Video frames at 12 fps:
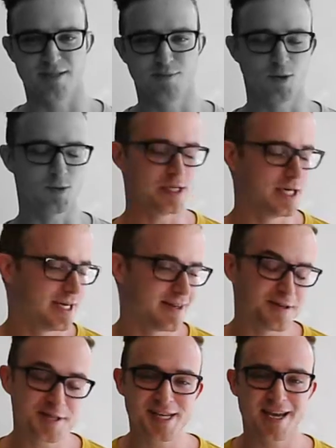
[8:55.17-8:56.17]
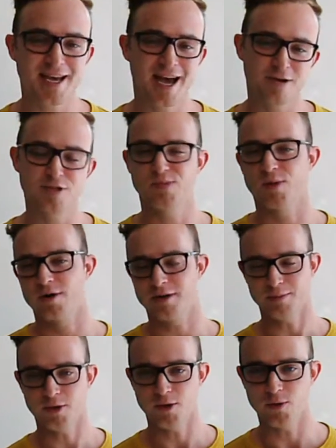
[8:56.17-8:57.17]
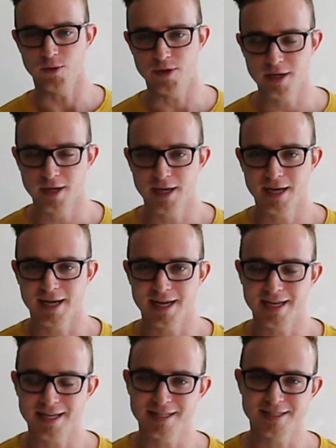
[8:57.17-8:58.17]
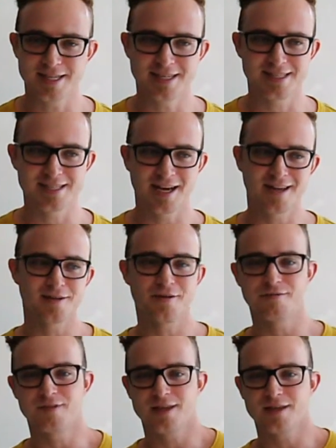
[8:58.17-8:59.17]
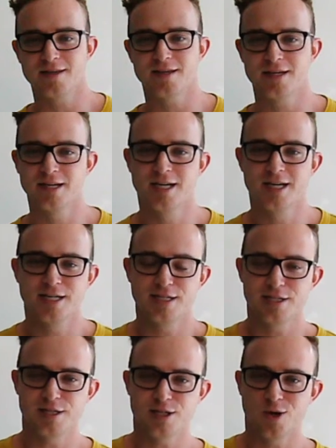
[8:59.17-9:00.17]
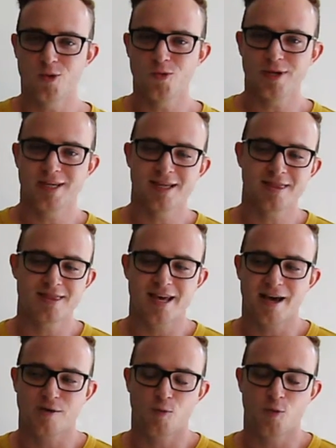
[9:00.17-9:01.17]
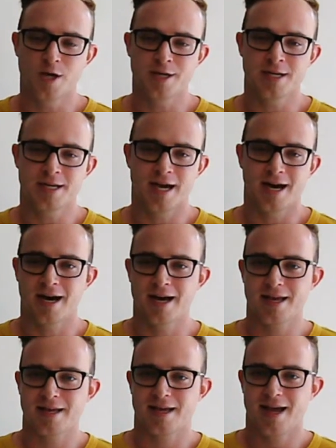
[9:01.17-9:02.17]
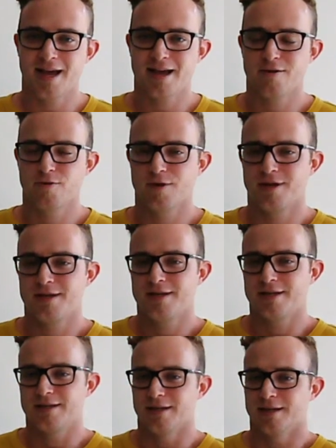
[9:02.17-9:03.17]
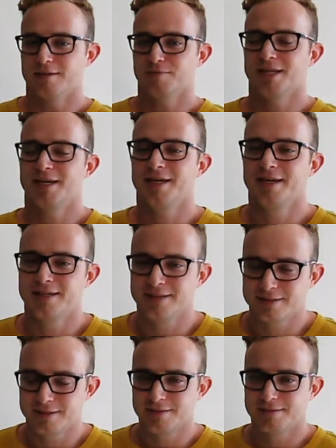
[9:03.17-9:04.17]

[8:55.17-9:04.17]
mode. There is a house party mode, and it's kind of the don't get that one guy angry playing